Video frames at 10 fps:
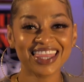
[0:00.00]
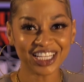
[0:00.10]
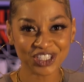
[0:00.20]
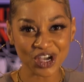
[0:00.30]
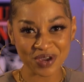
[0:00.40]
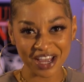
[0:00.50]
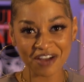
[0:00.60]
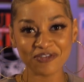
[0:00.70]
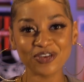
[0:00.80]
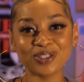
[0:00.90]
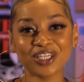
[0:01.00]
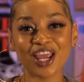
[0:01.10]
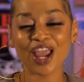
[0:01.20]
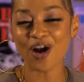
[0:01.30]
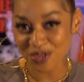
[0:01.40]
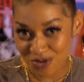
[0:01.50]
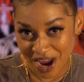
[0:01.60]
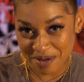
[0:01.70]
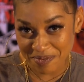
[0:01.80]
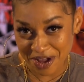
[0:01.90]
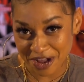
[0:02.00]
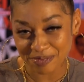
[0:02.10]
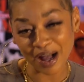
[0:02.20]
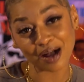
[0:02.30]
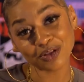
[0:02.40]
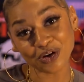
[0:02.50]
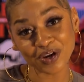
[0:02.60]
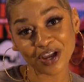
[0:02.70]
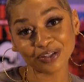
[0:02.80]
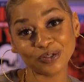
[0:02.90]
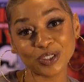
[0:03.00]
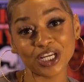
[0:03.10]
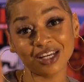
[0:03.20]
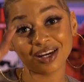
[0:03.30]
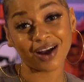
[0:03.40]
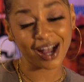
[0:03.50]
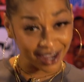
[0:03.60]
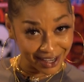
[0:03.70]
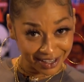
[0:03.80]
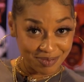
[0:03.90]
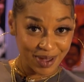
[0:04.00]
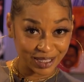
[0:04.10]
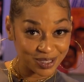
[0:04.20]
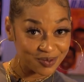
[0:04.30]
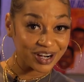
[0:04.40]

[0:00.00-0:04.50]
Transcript: that's all we got for you today on the wrap up. I'm L'Oreal Lucci. Now I gotta get back to